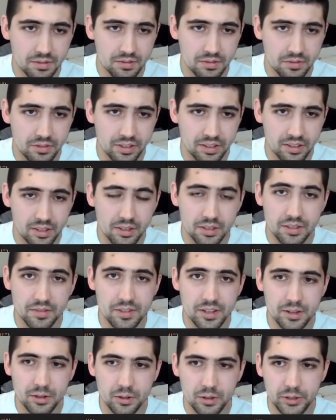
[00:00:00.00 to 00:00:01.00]
for those of
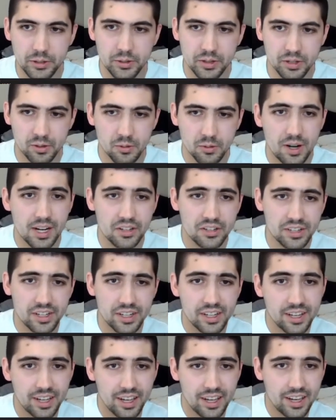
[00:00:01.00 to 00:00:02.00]
you who are
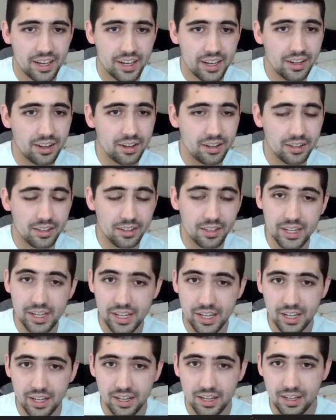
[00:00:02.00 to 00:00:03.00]
watching and are
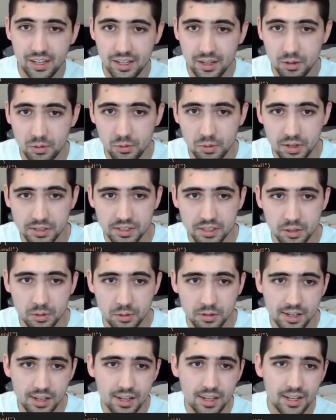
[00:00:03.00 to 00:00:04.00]
like, what's
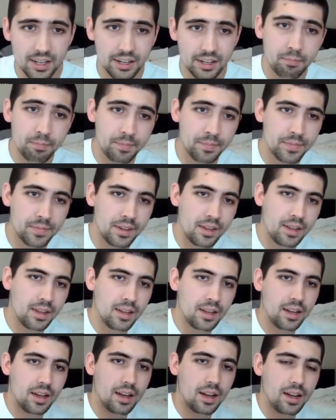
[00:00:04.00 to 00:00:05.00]
going on?
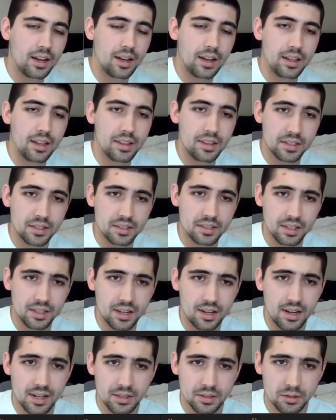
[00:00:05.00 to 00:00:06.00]
This is the
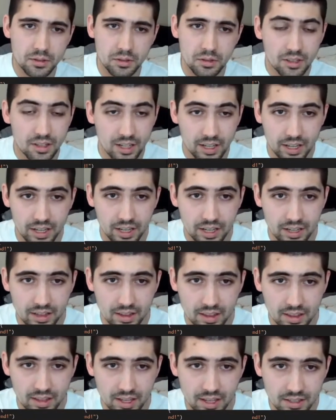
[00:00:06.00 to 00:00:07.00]
console,
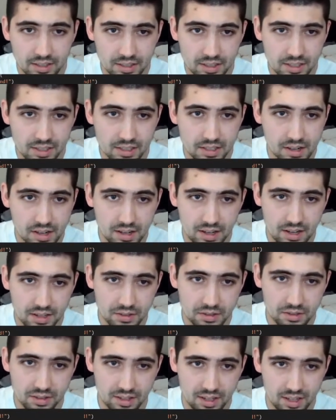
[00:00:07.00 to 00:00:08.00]
and this is a
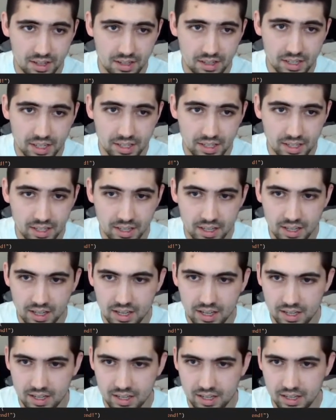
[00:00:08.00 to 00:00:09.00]
console log
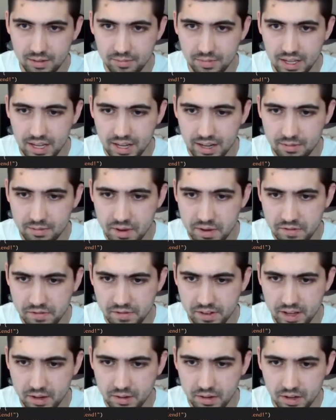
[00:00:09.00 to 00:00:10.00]
that can be
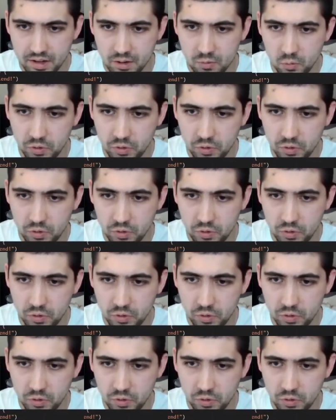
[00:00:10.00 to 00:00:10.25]
found on